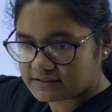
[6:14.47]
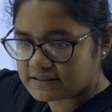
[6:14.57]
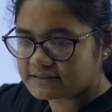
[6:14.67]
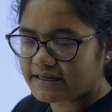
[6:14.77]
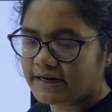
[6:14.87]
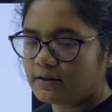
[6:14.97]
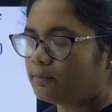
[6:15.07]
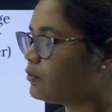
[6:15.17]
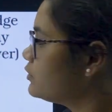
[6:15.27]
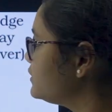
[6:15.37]
means inside the
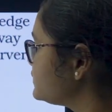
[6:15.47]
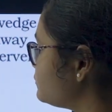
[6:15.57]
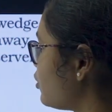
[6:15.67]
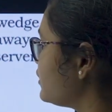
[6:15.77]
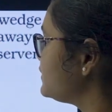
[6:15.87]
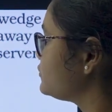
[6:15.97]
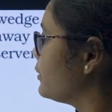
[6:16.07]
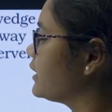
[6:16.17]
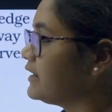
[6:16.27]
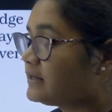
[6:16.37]
board this bond is
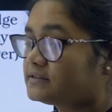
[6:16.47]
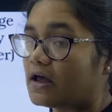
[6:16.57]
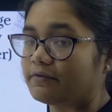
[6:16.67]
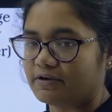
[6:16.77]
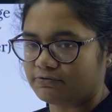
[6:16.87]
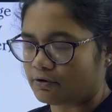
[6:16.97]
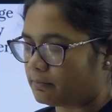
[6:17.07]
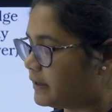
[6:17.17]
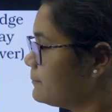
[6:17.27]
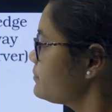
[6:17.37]
going it is away
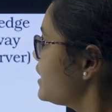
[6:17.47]
from me